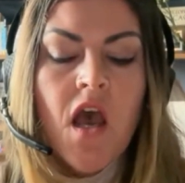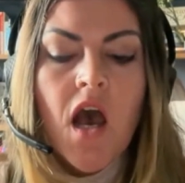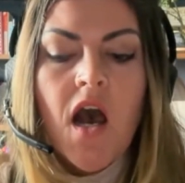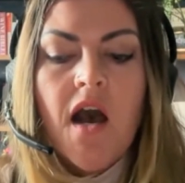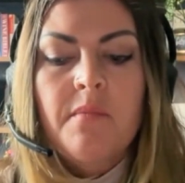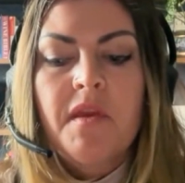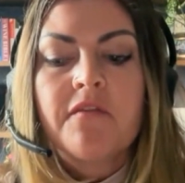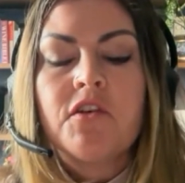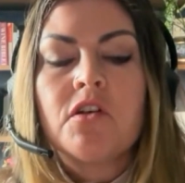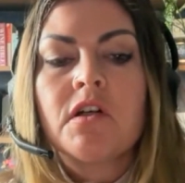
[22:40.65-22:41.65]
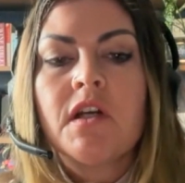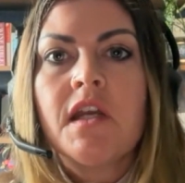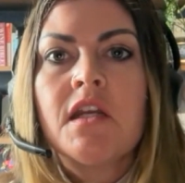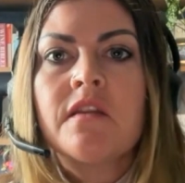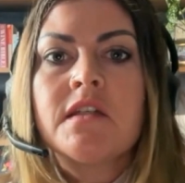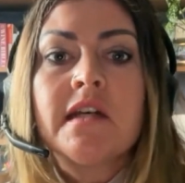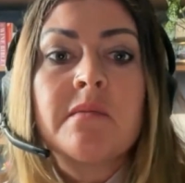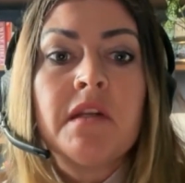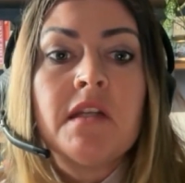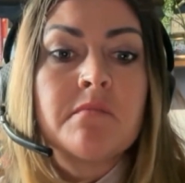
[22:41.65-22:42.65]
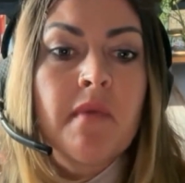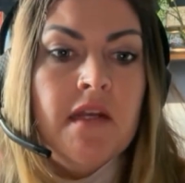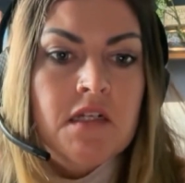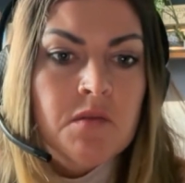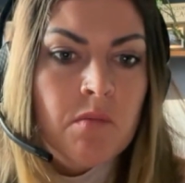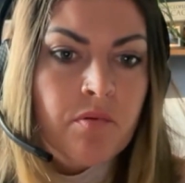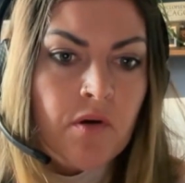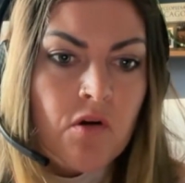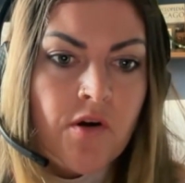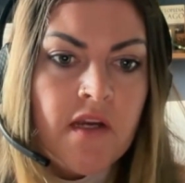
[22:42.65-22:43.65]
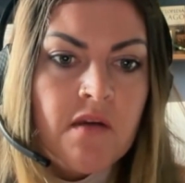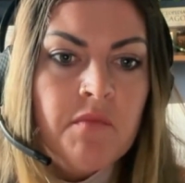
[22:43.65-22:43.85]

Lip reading: If you're in the diabetes management program,